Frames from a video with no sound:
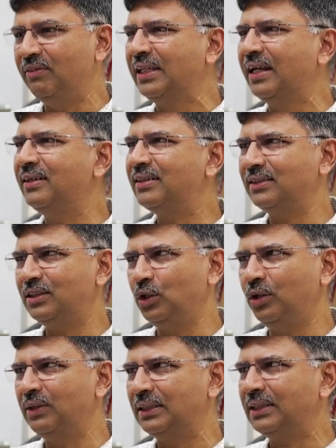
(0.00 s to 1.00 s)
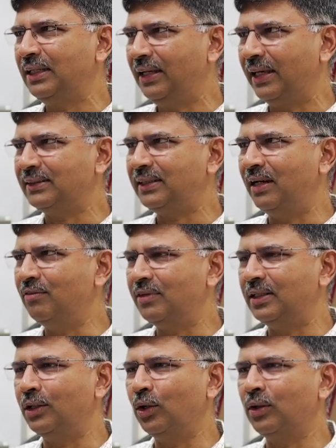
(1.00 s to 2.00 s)
even the richest universities like
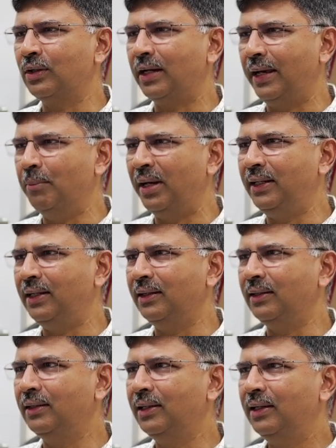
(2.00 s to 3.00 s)
Stanford or MIT,